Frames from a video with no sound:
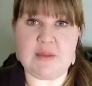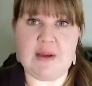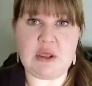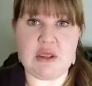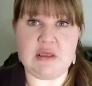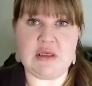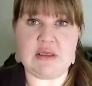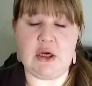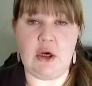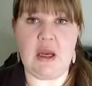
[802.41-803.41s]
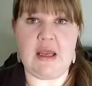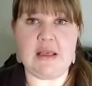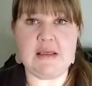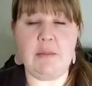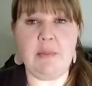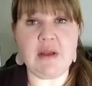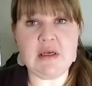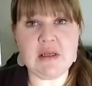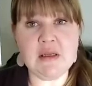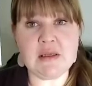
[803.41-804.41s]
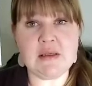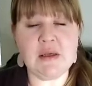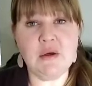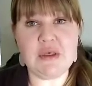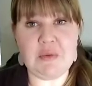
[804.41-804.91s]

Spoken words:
especially this year, is abundance,